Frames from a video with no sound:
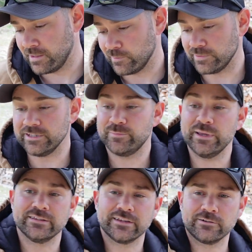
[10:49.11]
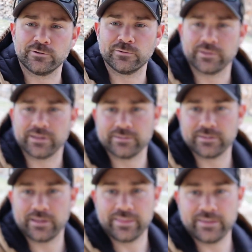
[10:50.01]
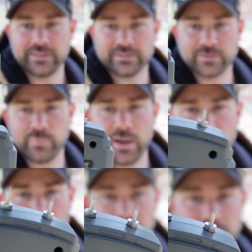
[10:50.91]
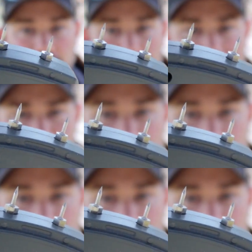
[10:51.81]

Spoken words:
with these pins. I don't know what that is. I think that's about a ½